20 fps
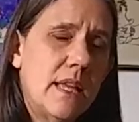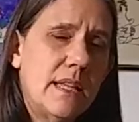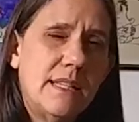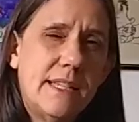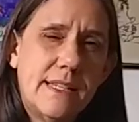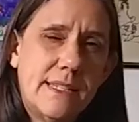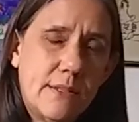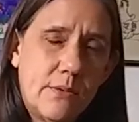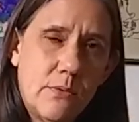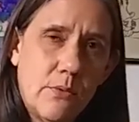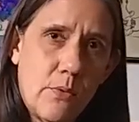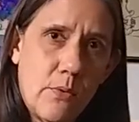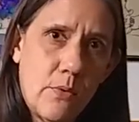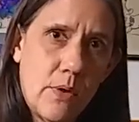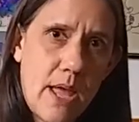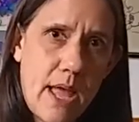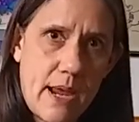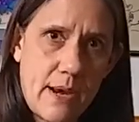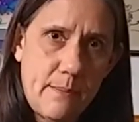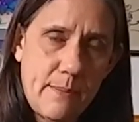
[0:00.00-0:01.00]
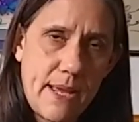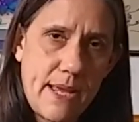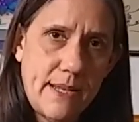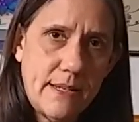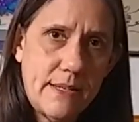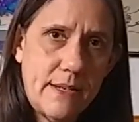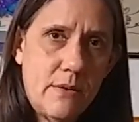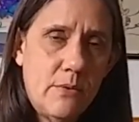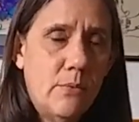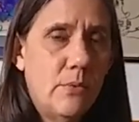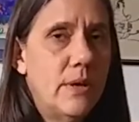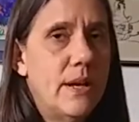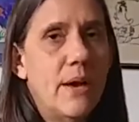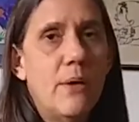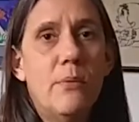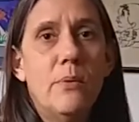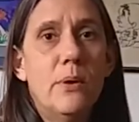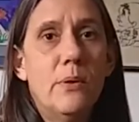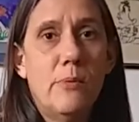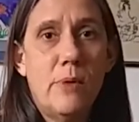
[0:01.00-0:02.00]
that doesn't animate. Well,
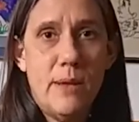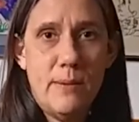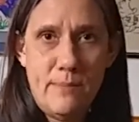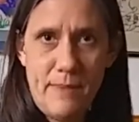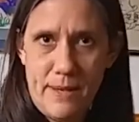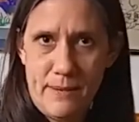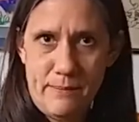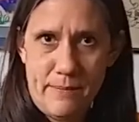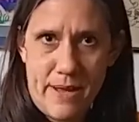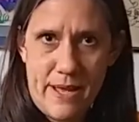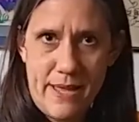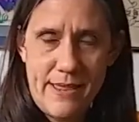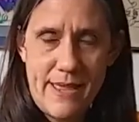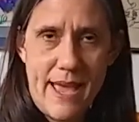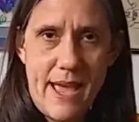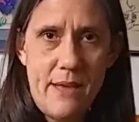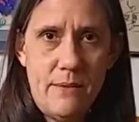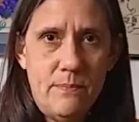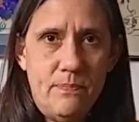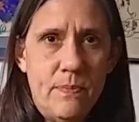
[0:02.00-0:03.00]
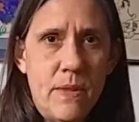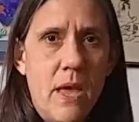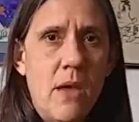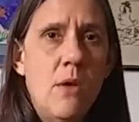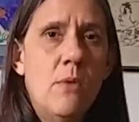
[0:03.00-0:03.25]
now what do I mean by that?